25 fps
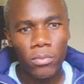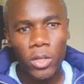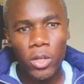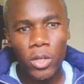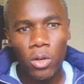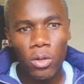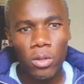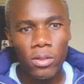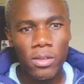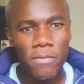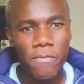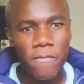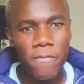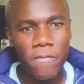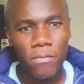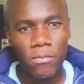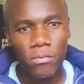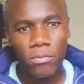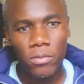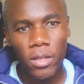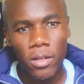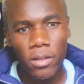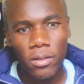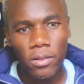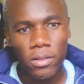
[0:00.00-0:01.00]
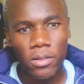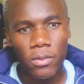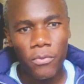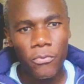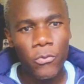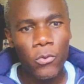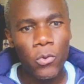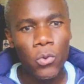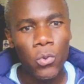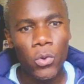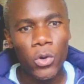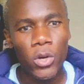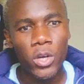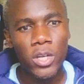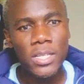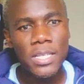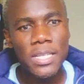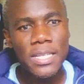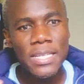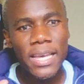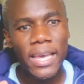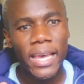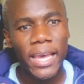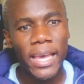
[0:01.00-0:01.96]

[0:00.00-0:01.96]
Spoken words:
the full word,